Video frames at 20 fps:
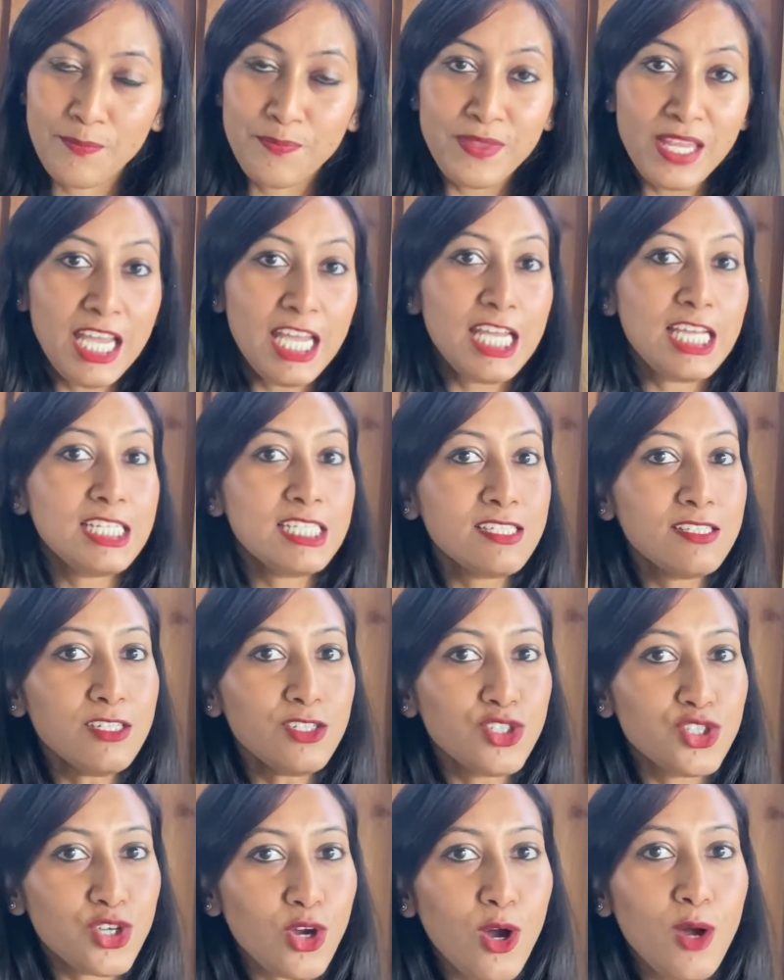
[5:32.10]
It is the
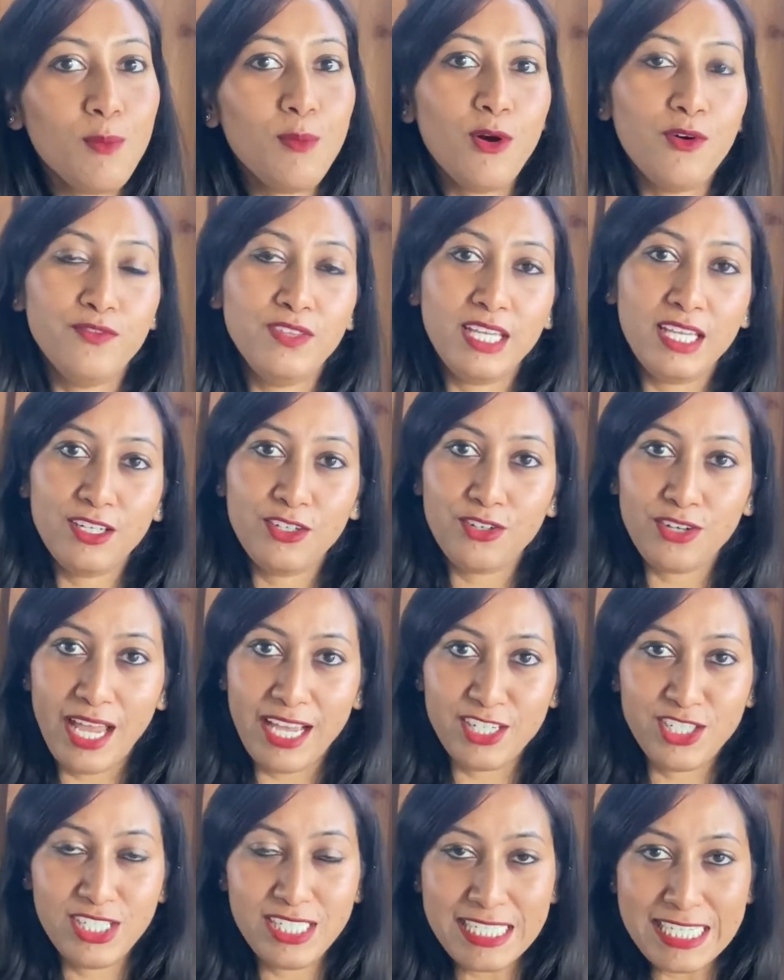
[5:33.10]
job of the
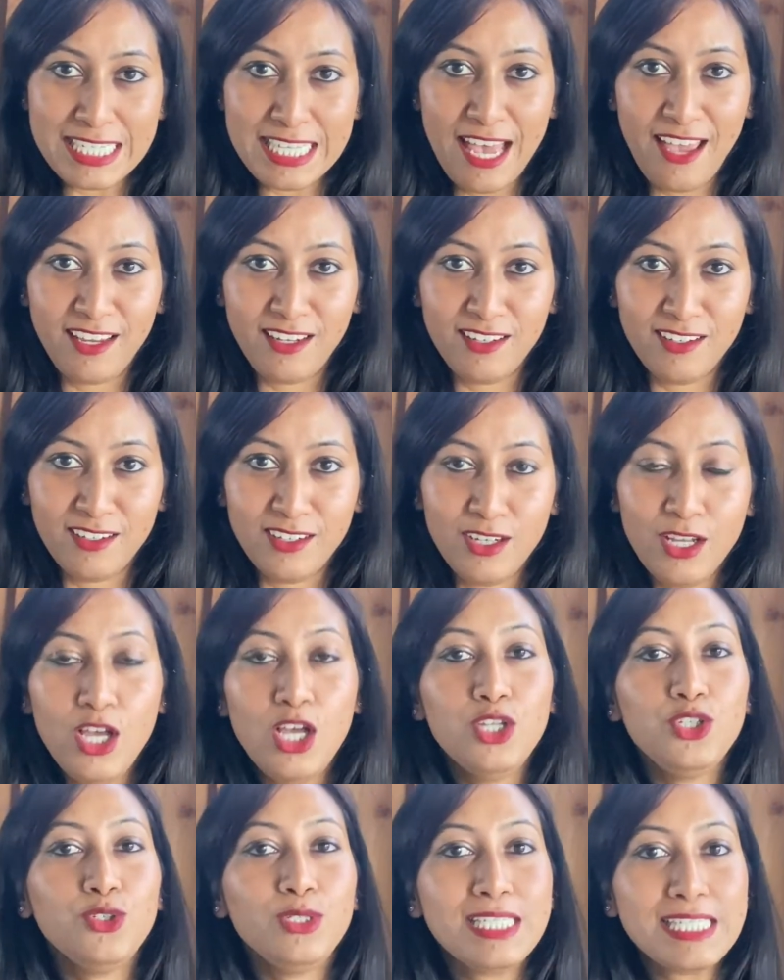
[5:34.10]
interaction designer
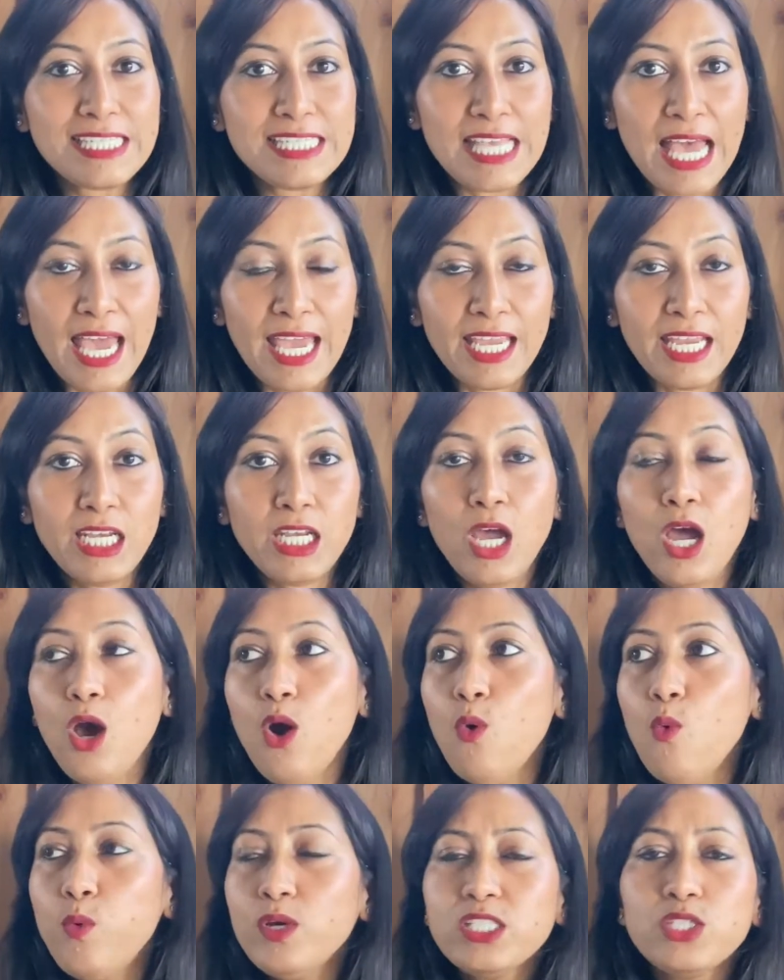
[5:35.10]
to decide
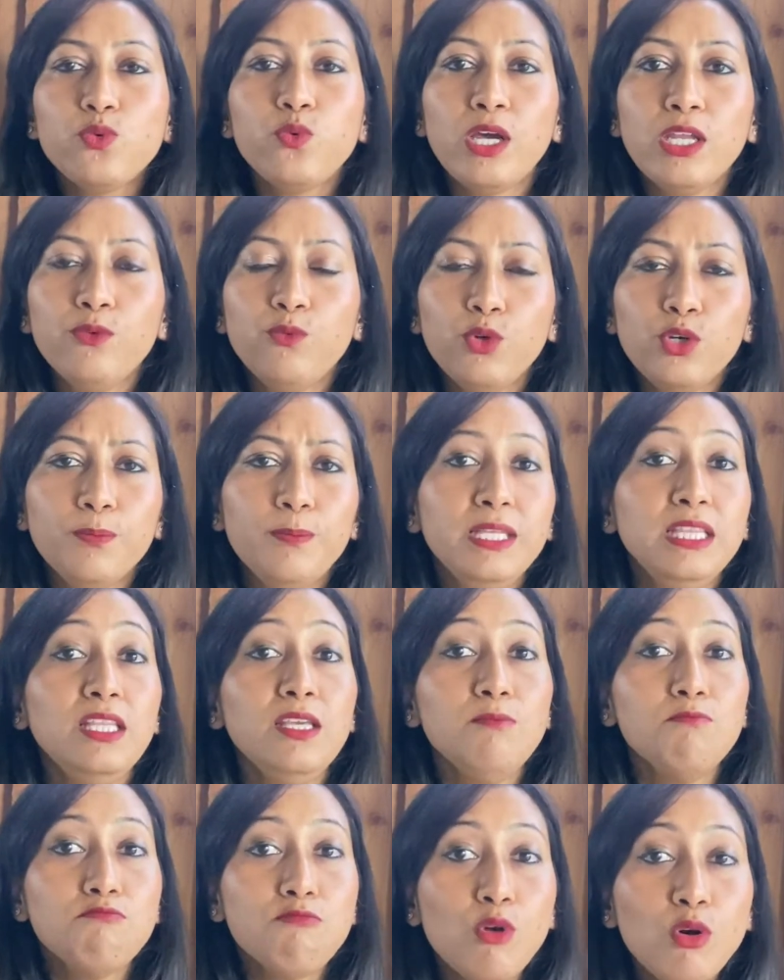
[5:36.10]
which one would be the
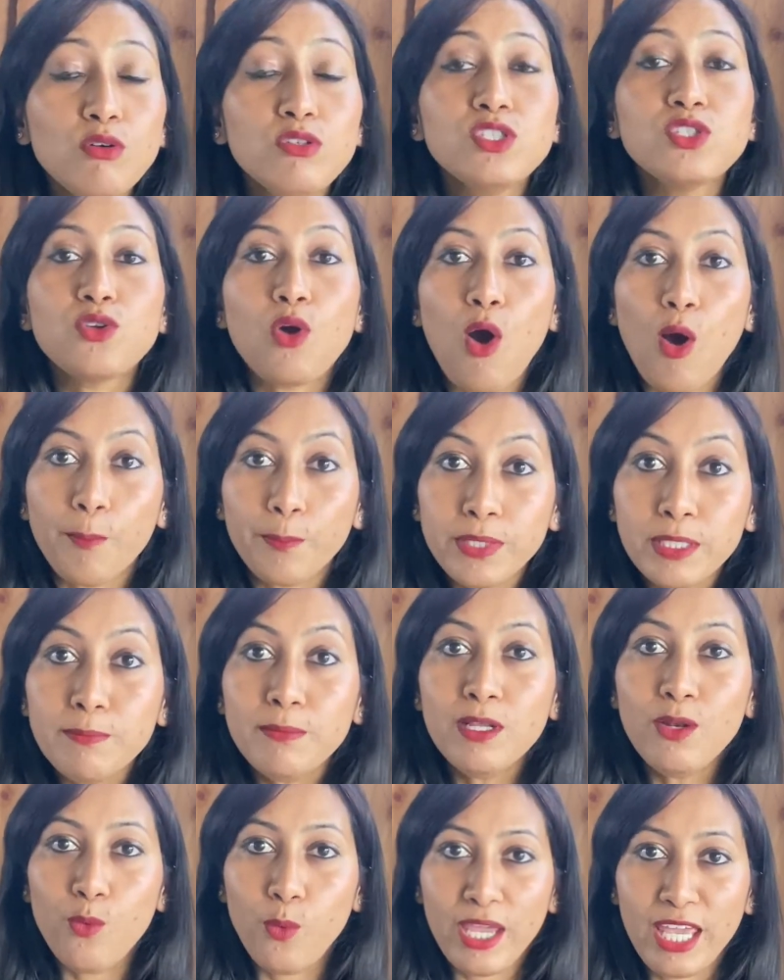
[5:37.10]
most
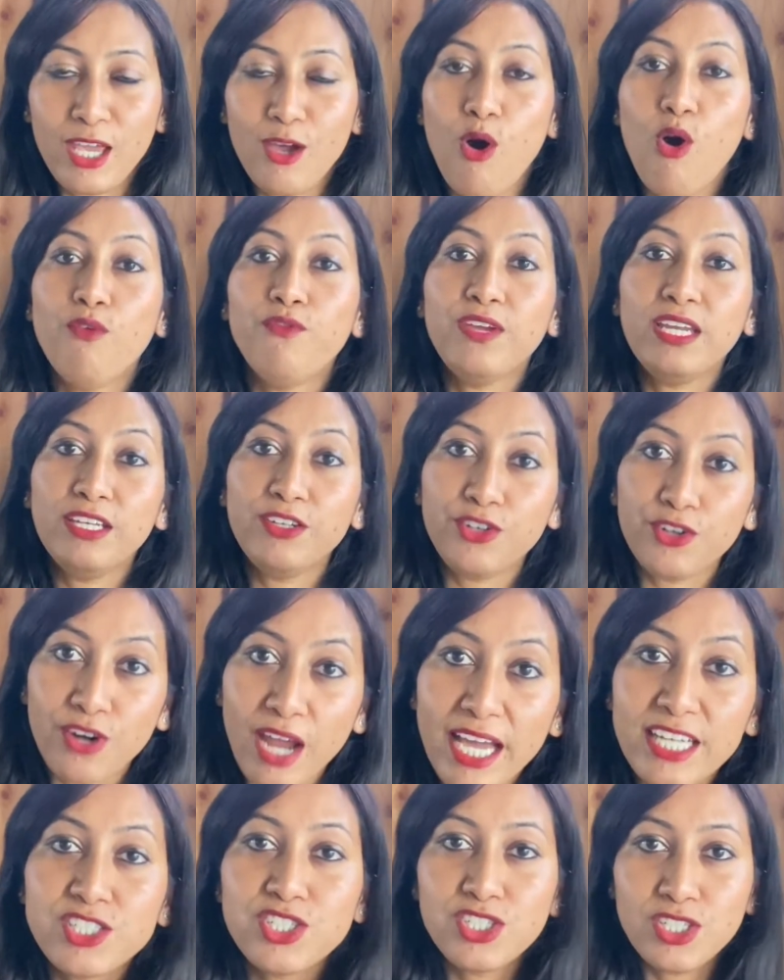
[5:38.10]
optimal way of
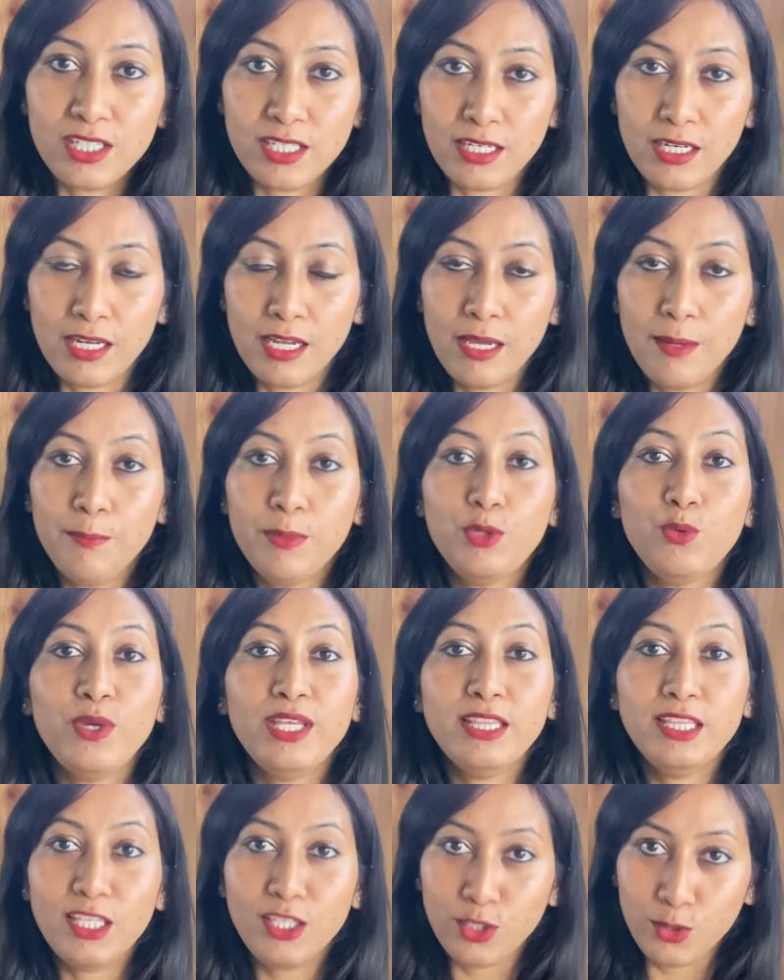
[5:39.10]
interaction between
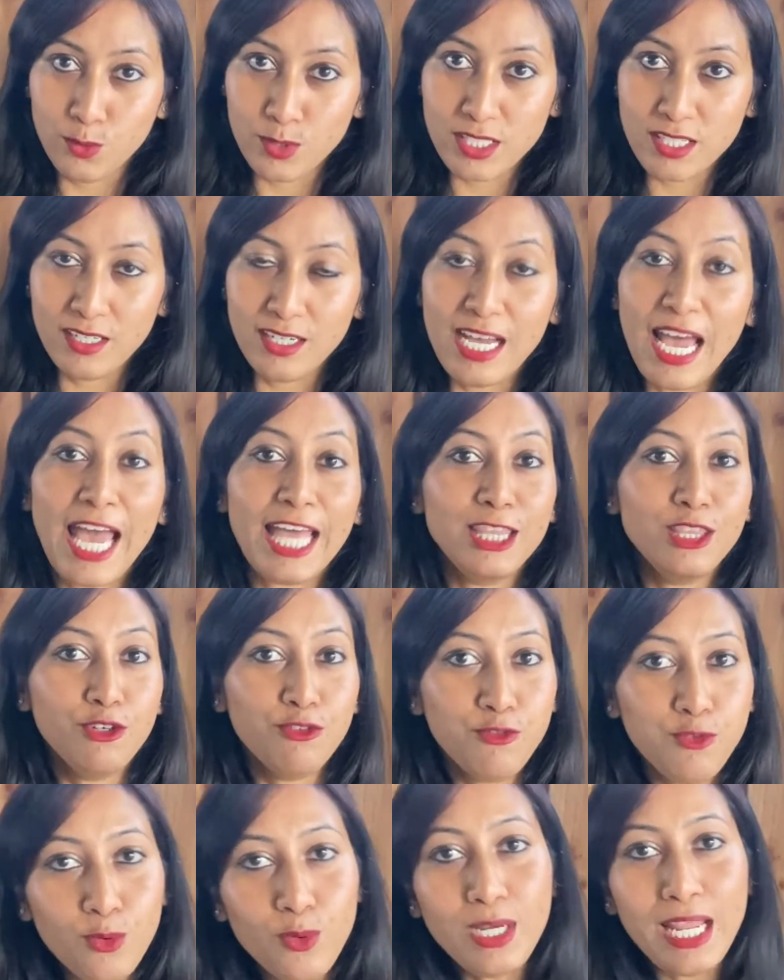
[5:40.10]
the user and the
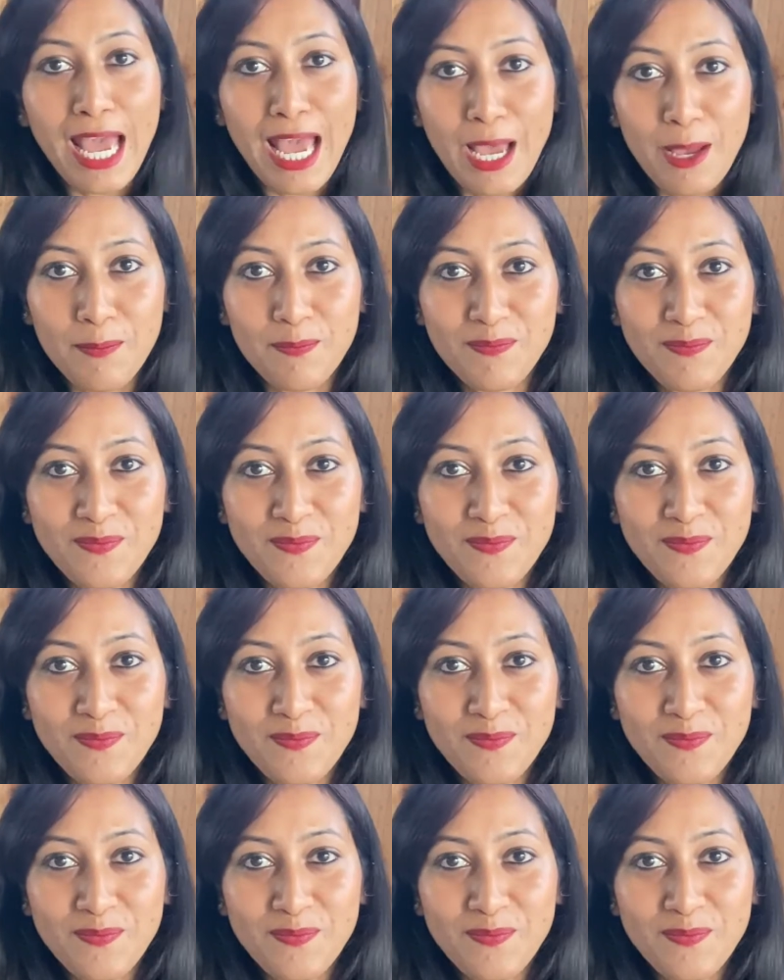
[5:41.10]
food app.